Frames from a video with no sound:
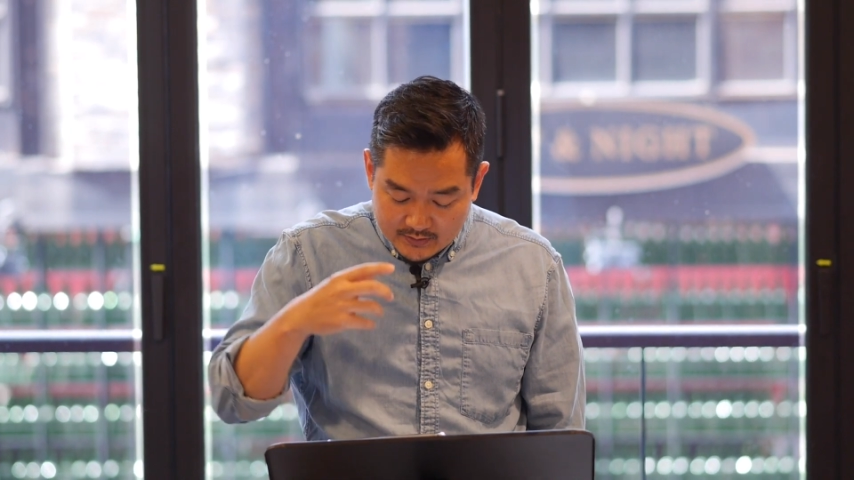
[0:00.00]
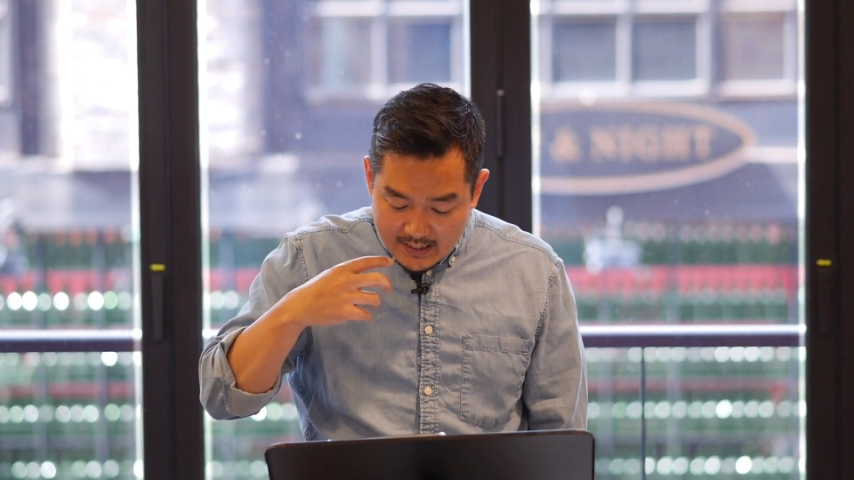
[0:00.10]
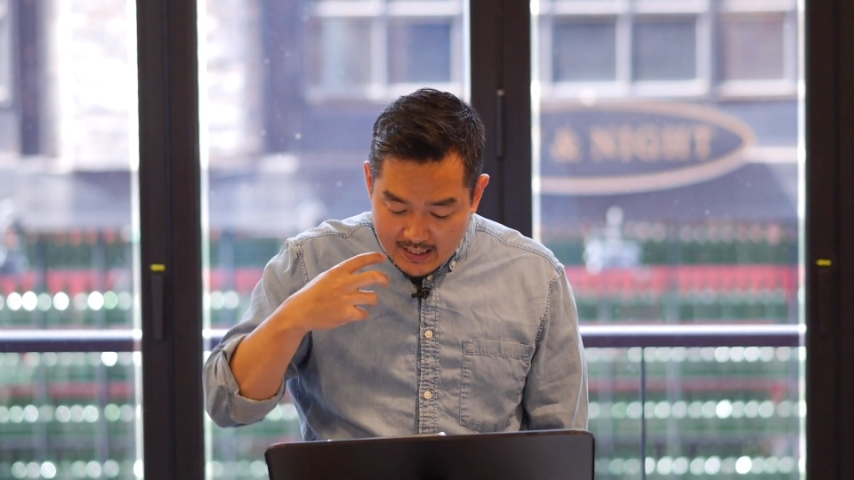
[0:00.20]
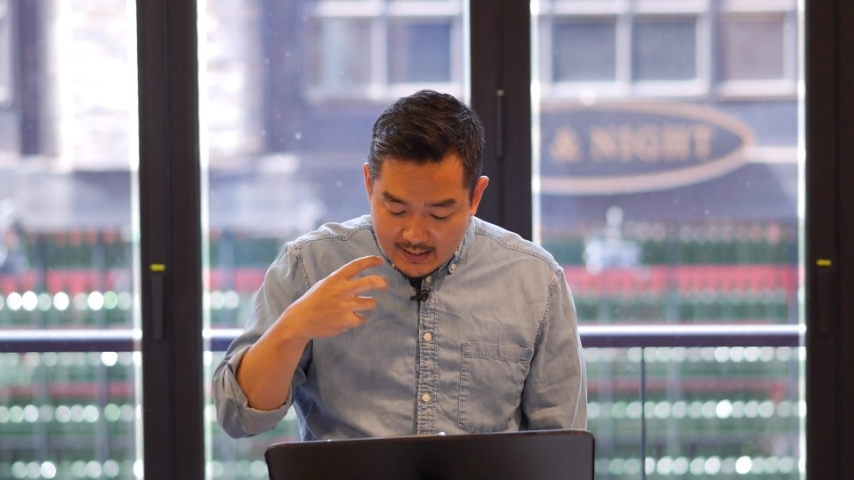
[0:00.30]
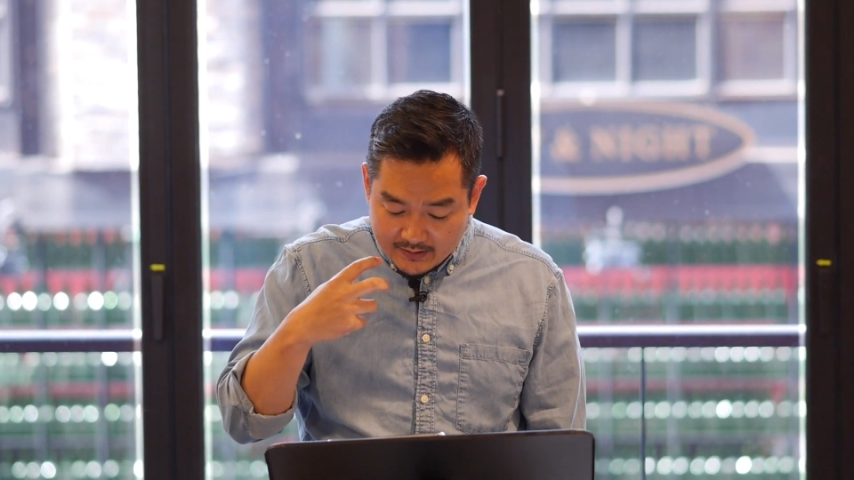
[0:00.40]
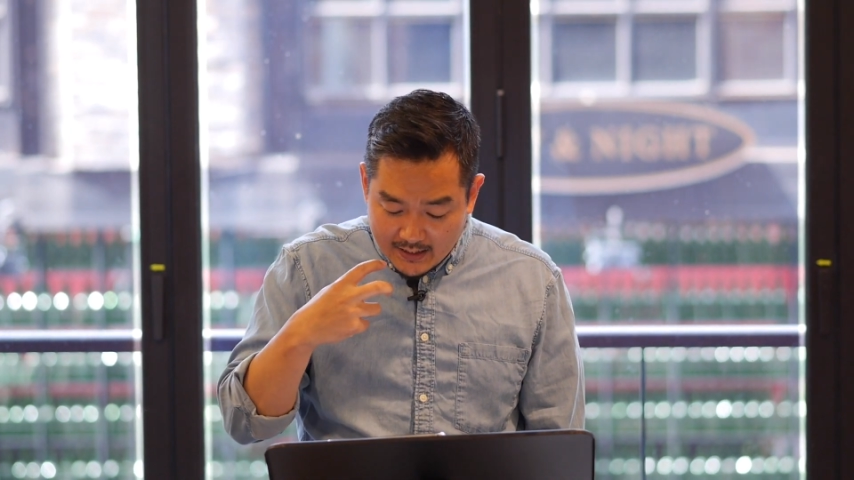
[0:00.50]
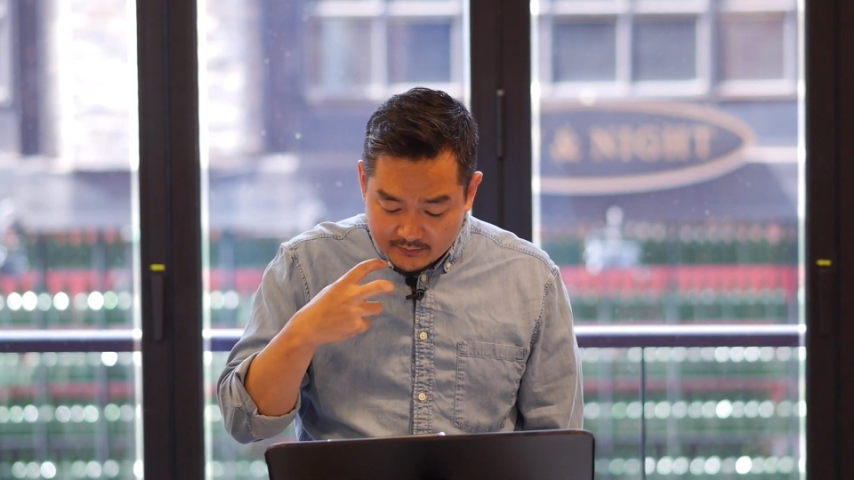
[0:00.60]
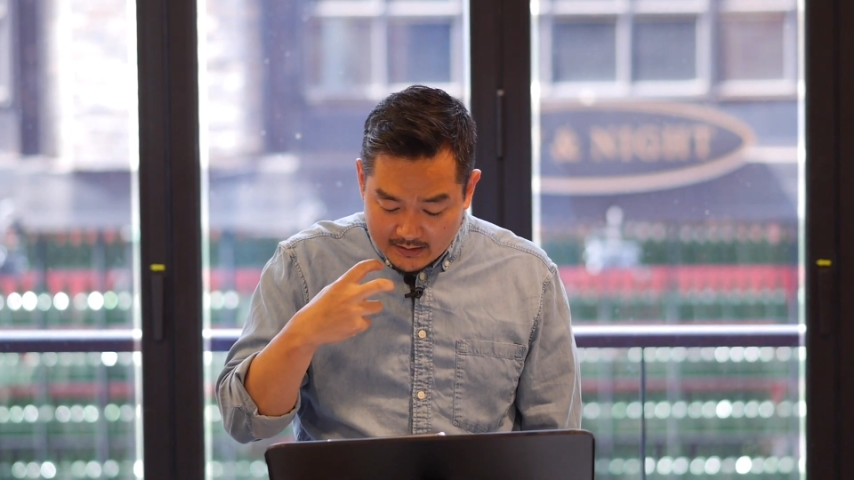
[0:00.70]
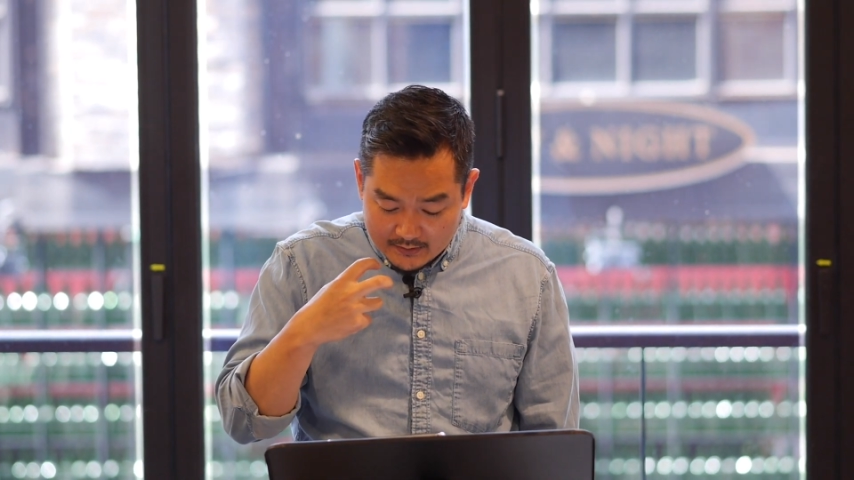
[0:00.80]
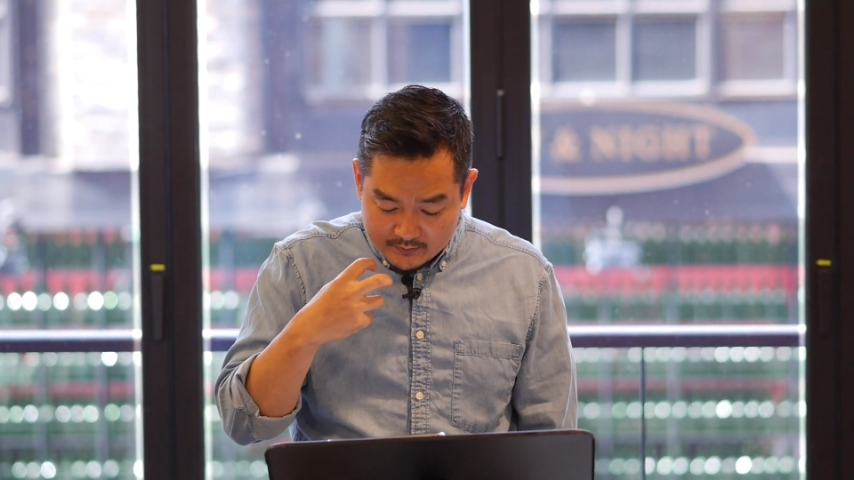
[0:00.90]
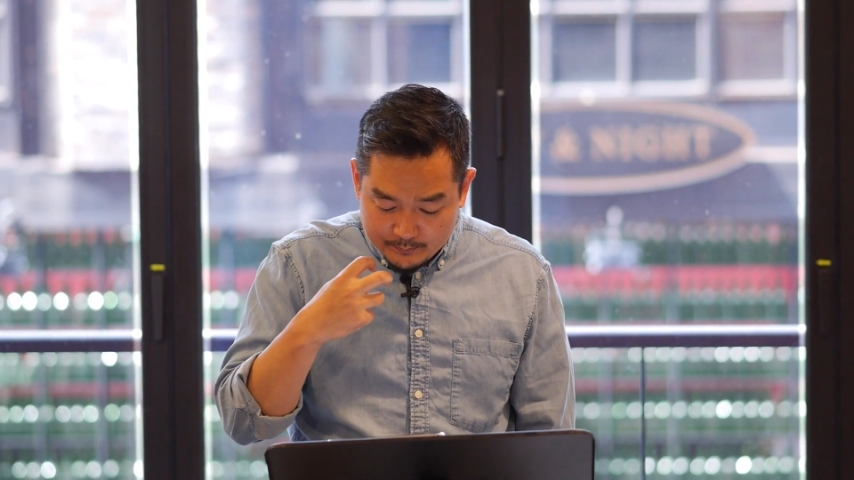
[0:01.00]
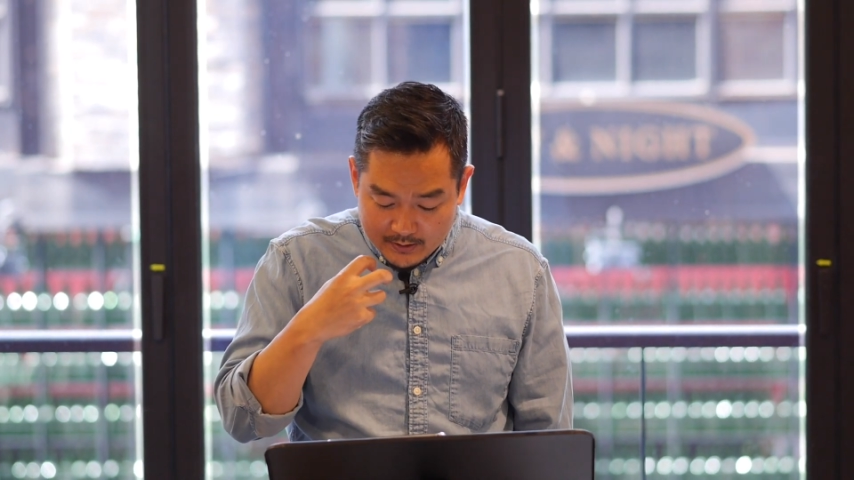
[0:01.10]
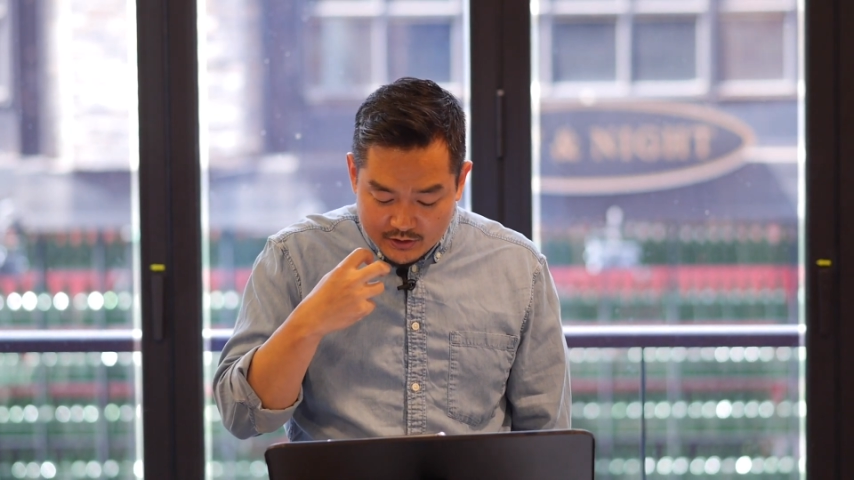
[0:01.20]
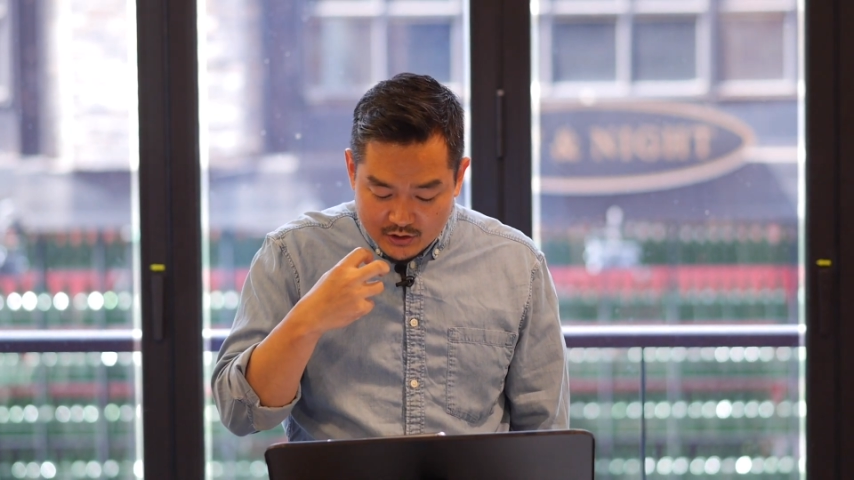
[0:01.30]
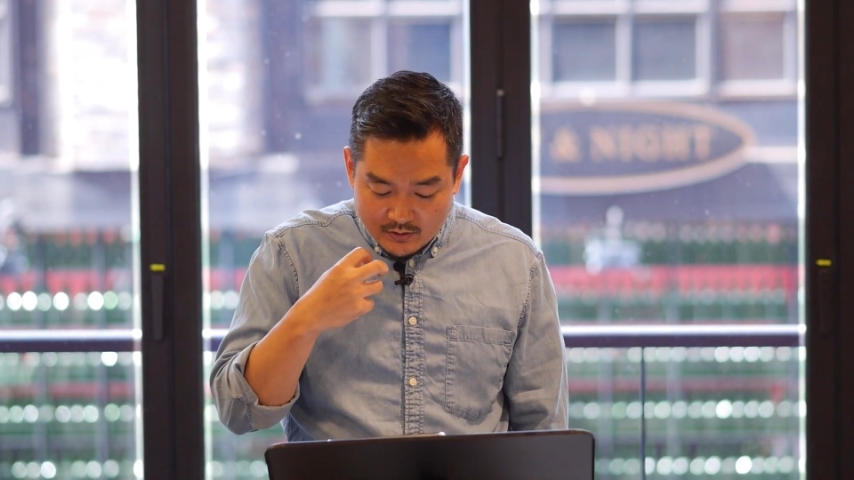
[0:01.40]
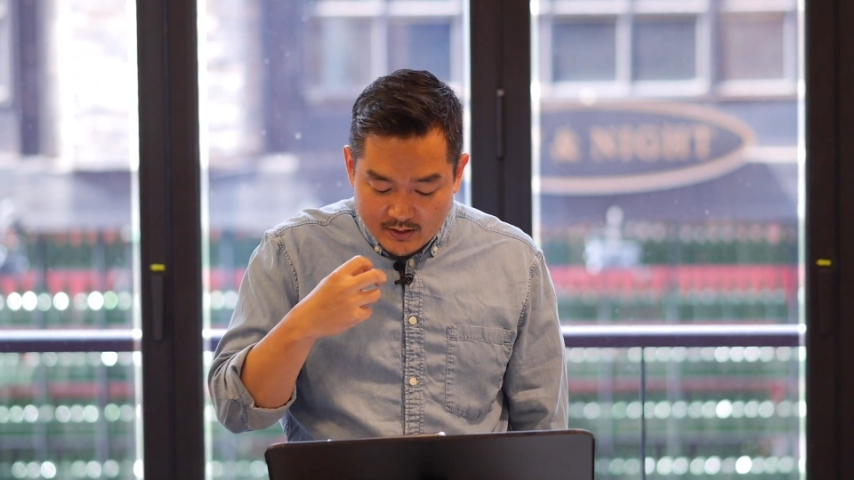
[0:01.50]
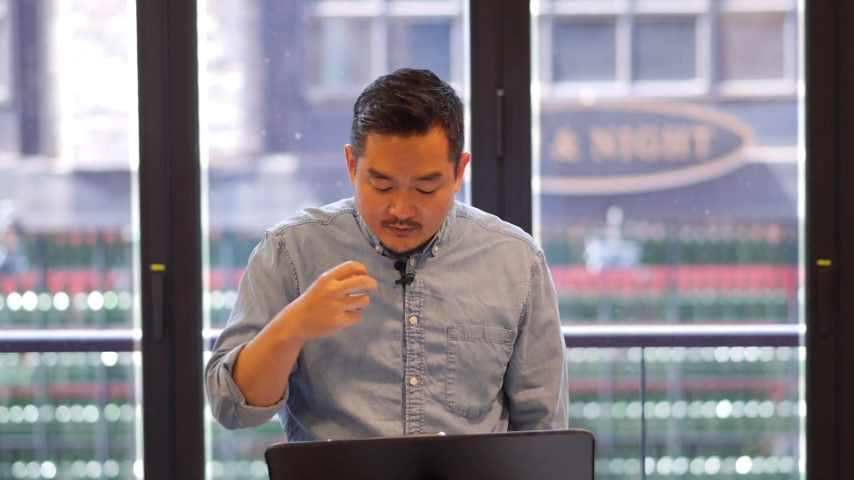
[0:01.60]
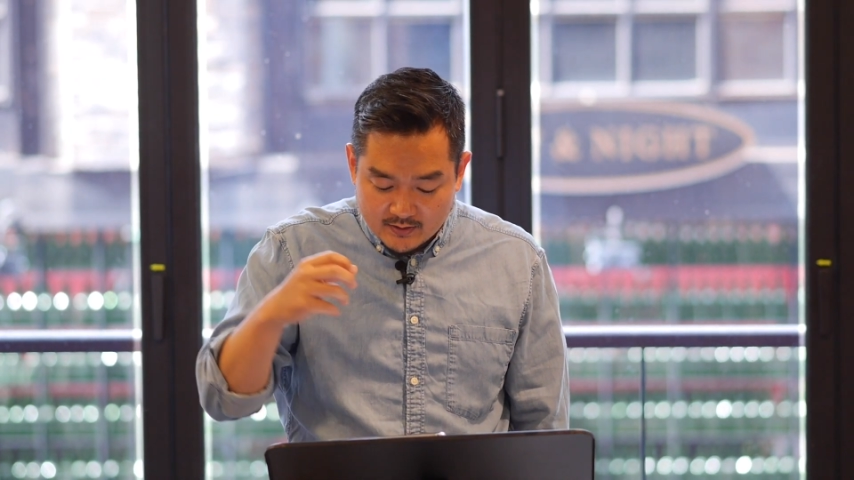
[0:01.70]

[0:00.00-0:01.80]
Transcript: the picture is,